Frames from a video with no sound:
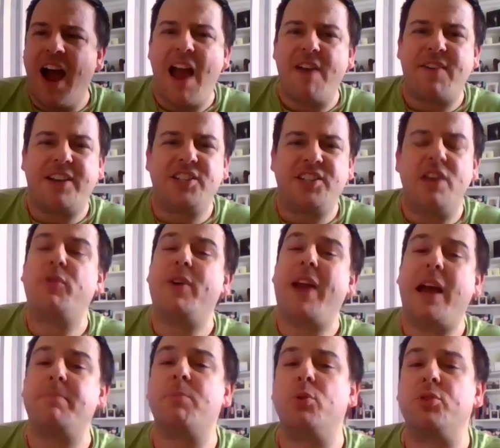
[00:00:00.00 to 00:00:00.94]
I have actually,
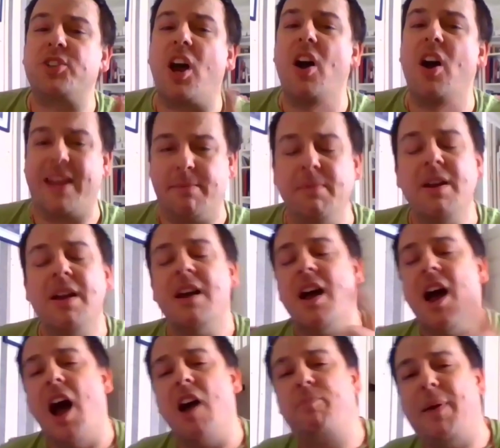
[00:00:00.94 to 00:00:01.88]
if we had more time,
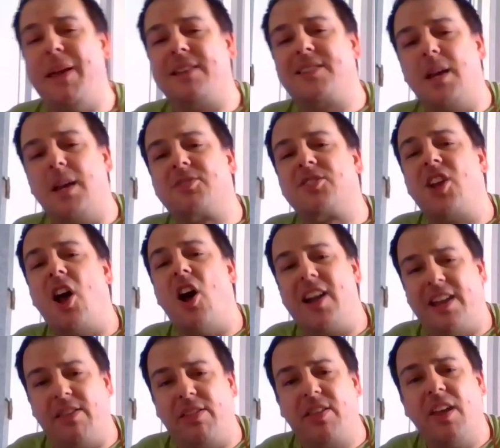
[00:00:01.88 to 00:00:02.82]
I've picked up
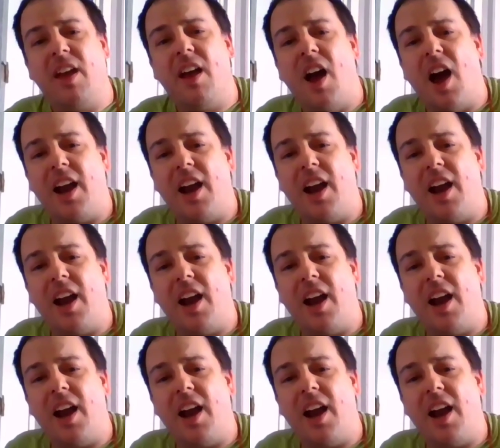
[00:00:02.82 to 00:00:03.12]
Scythe,